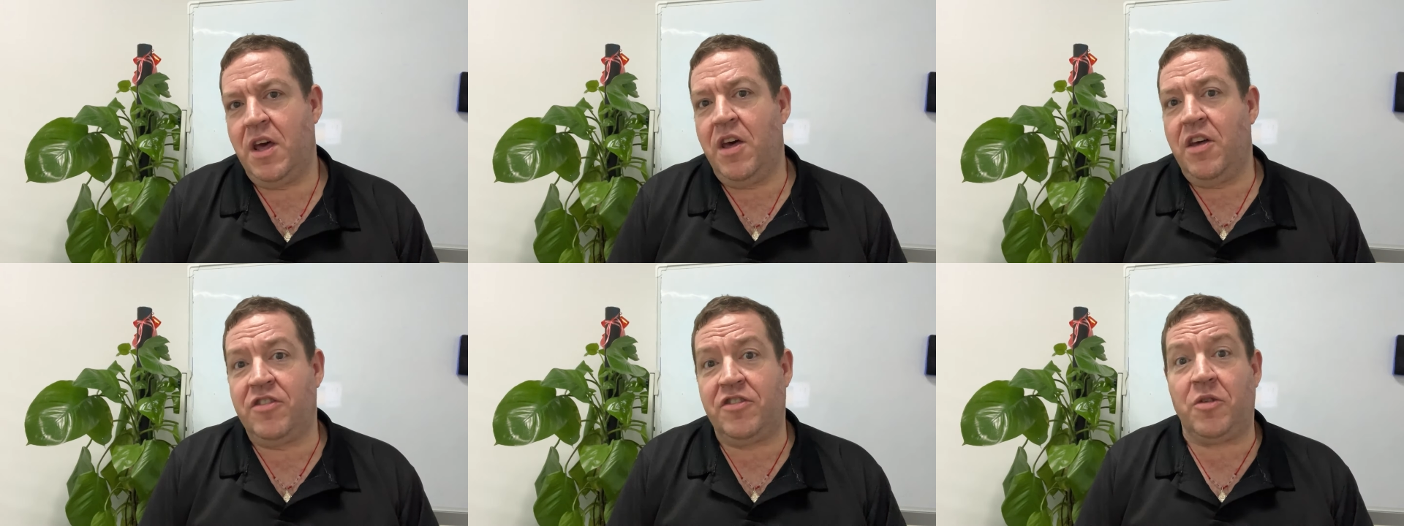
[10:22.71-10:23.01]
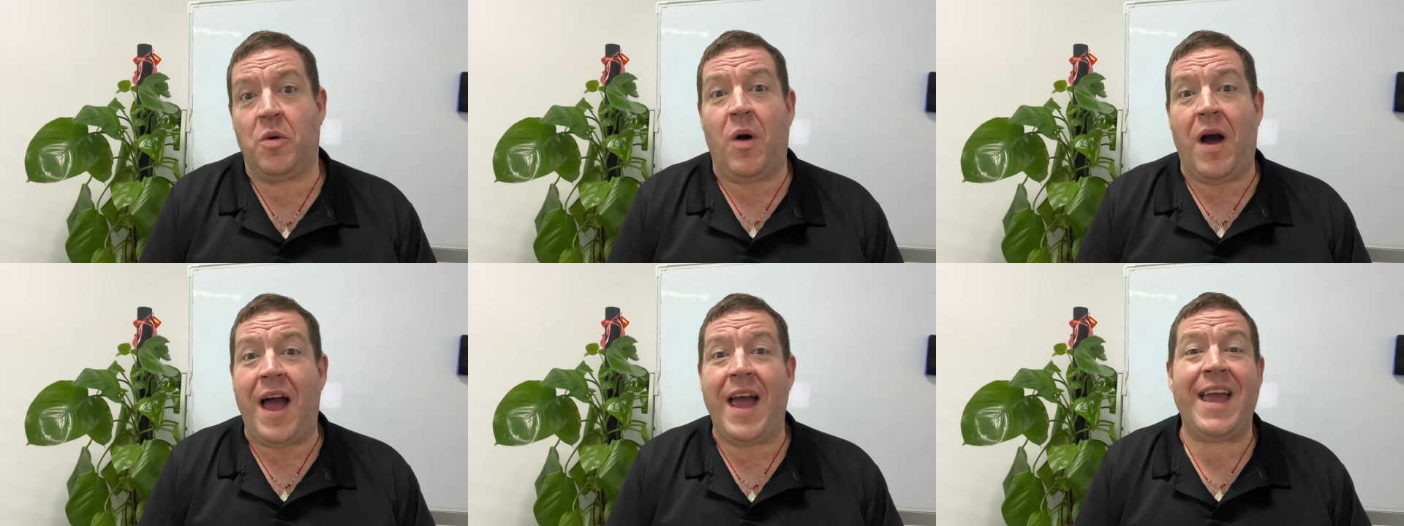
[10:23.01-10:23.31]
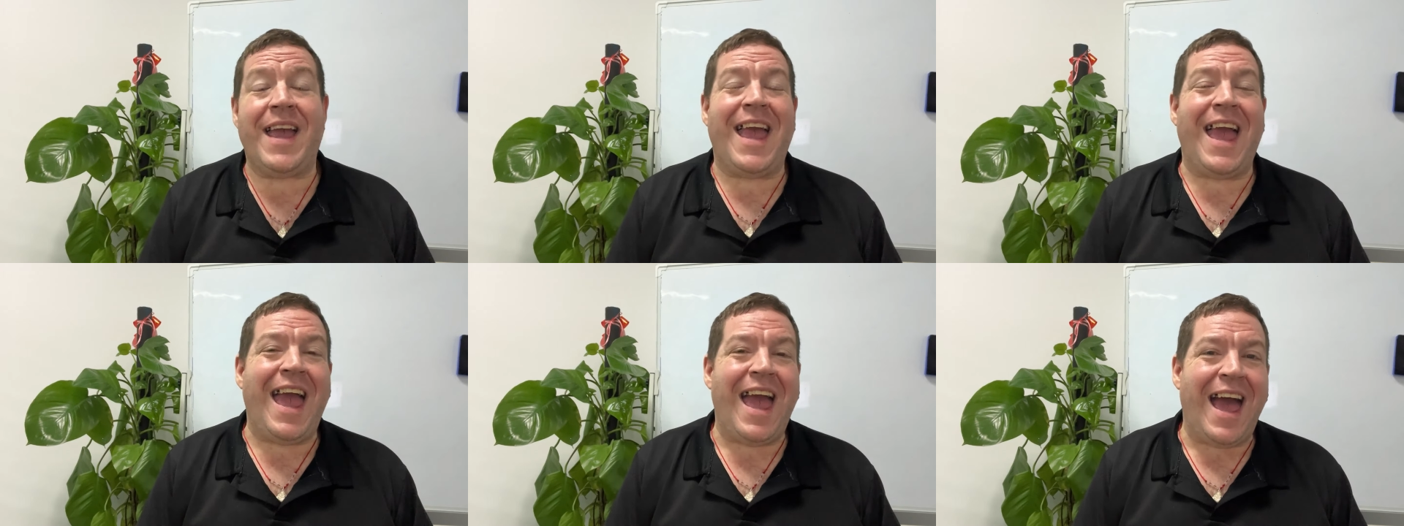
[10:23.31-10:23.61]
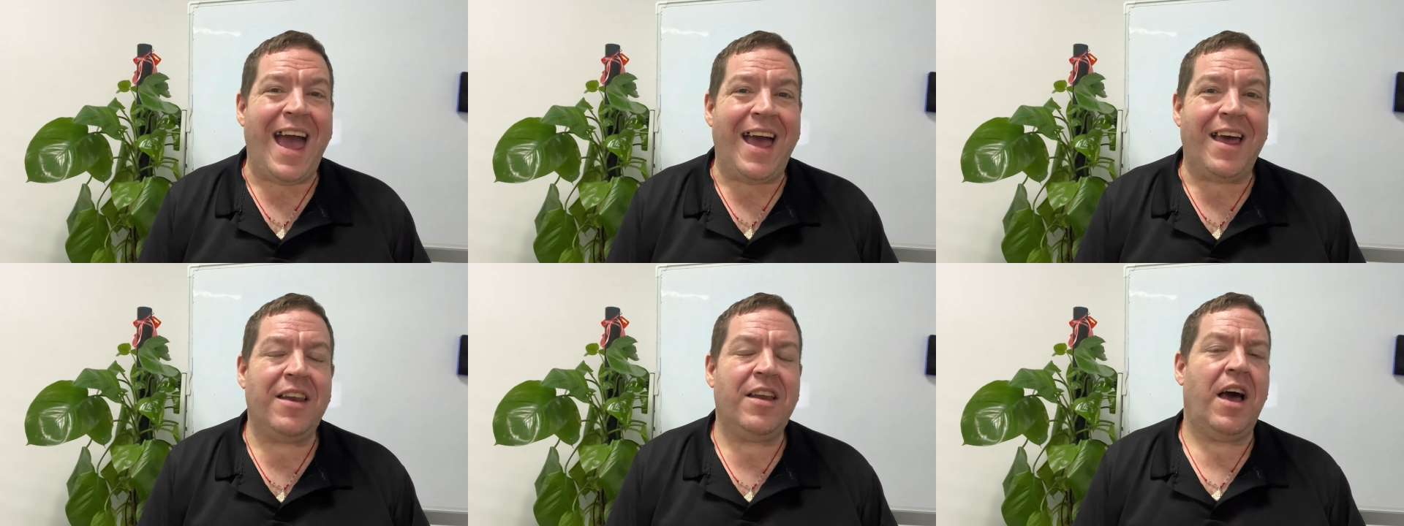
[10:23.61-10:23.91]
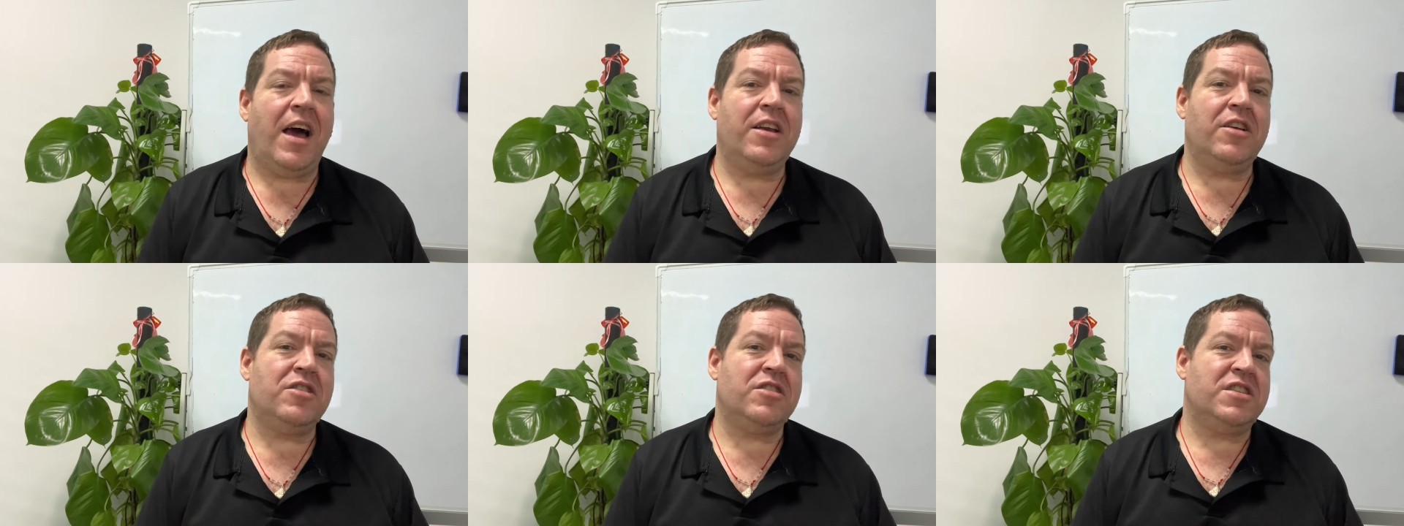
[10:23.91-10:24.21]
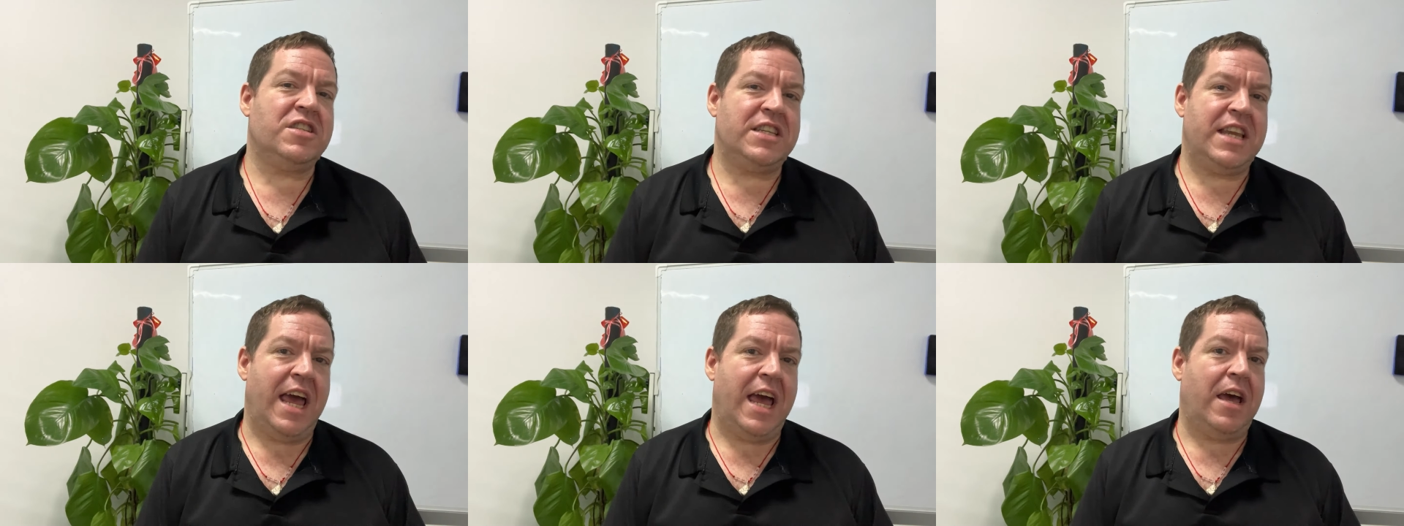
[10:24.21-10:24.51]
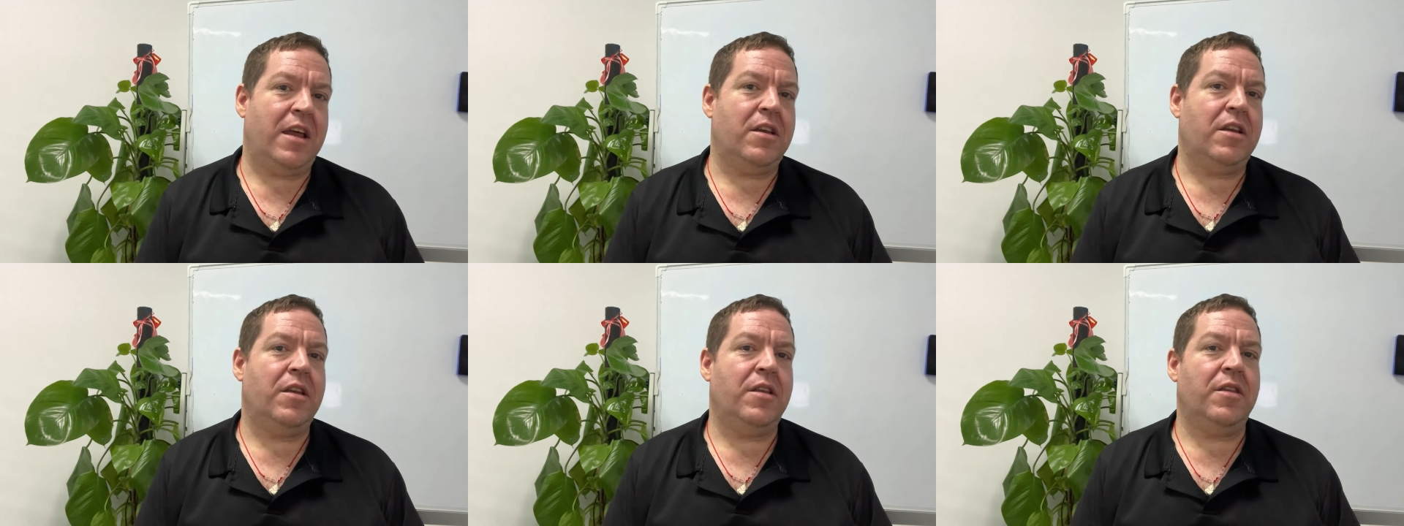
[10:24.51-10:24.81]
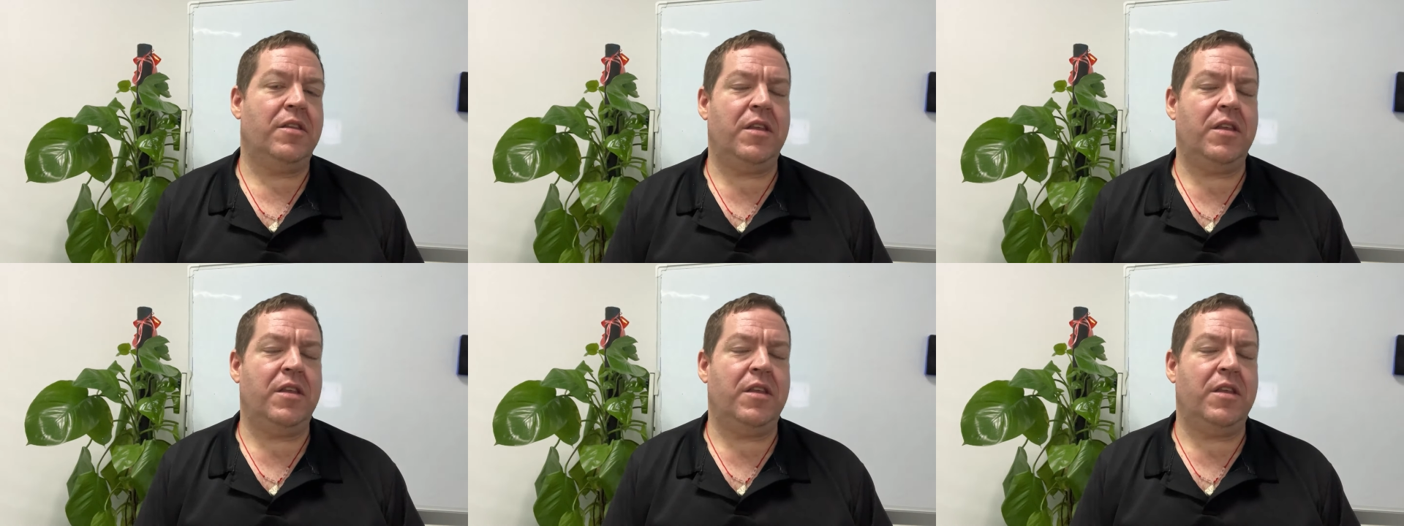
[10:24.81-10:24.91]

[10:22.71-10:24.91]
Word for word: So I can understand